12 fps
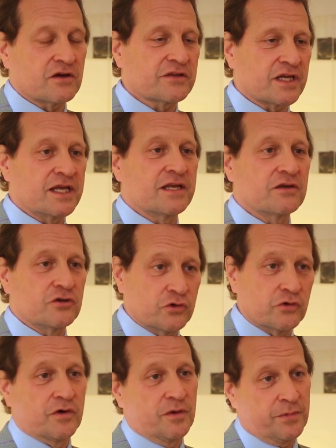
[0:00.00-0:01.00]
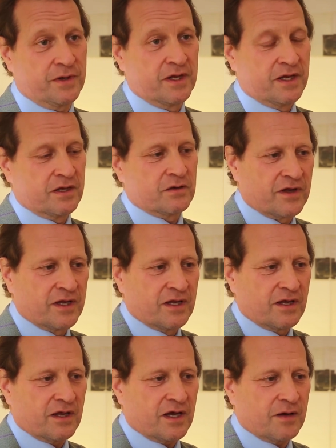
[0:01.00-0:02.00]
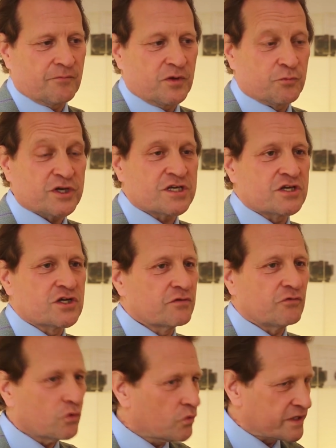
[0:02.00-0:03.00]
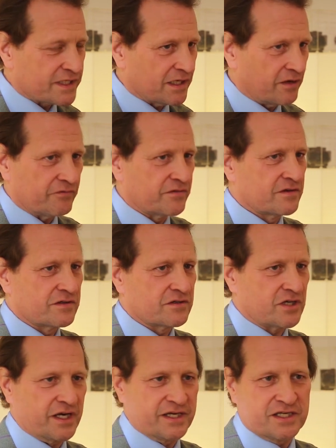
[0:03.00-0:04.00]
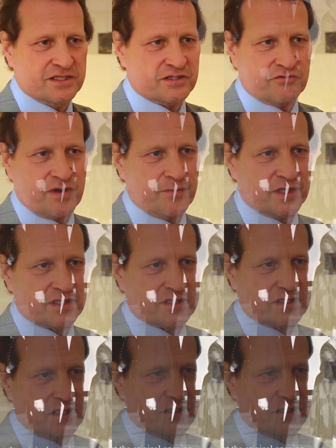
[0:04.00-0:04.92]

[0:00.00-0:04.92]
art in Europe. Um, the British have always loved Chinese ceramics